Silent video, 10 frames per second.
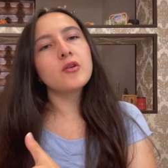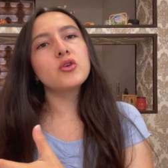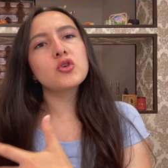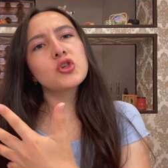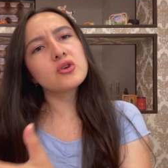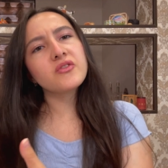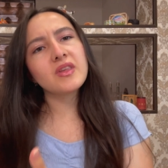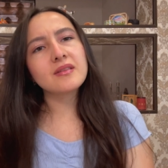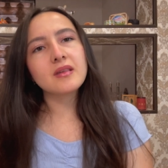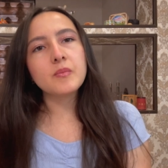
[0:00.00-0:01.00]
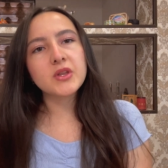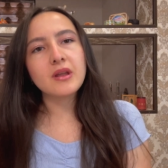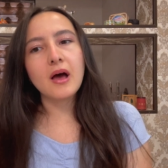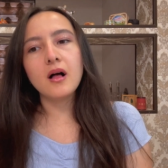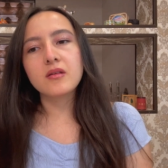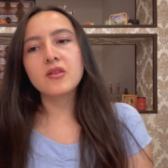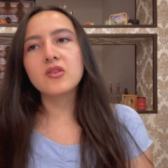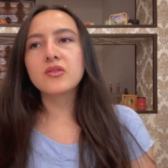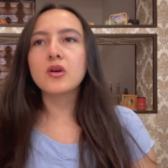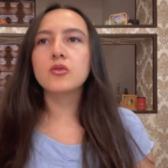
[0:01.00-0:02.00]
should have said something else
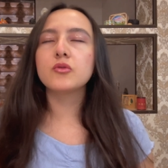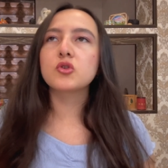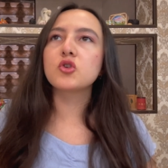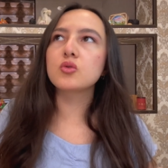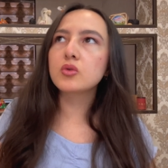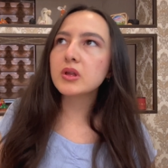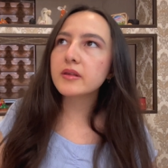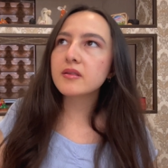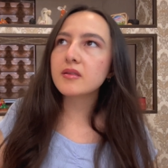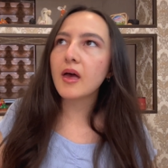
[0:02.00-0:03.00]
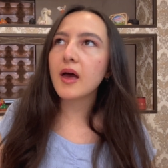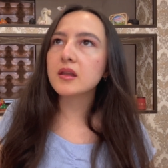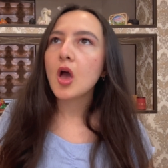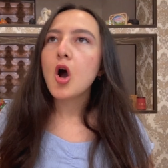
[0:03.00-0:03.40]
instead of what you really said,